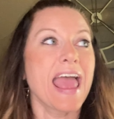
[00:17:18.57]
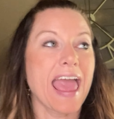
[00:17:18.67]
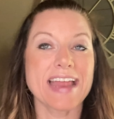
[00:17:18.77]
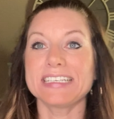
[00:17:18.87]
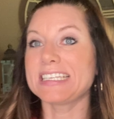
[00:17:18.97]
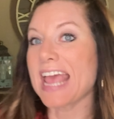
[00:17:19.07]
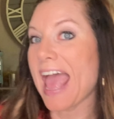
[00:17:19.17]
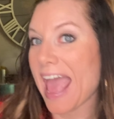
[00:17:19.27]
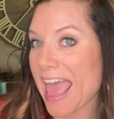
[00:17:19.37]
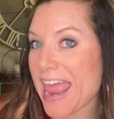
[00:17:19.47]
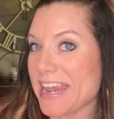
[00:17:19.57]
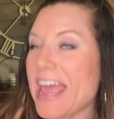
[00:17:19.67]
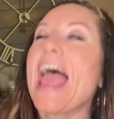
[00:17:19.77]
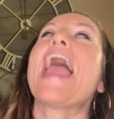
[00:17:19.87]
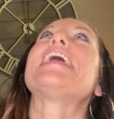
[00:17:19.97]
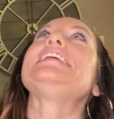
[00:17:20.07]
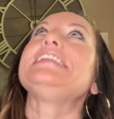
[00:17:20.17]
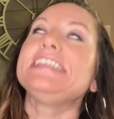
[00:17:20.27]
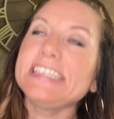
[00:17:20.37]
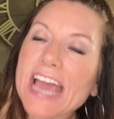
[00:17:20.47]
and 10,
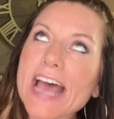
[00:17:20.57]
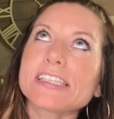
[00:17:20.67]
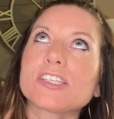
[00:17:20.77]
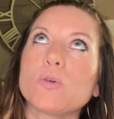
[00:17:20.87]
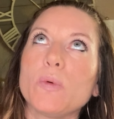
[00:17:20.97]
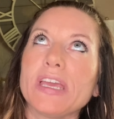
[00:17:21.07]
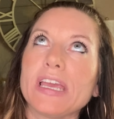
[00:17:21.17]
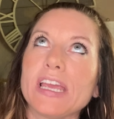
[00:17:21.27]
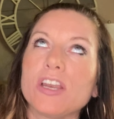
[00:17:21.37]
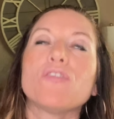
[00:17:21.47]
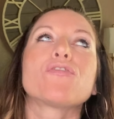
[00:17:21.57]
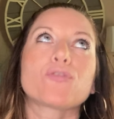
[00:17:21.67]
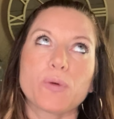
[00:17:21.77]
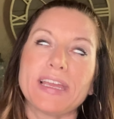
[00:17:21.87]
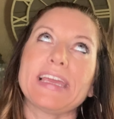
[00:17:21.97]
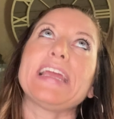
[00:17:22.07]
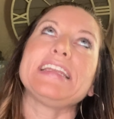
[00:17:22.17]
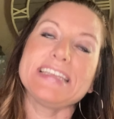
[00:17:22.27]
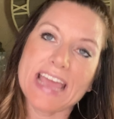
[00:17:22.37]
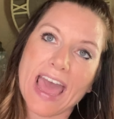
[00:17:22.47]
yes, queen, freaking
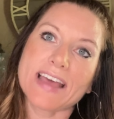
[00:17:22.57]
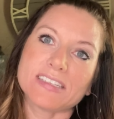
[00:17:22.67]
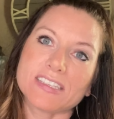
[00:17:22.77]
yes.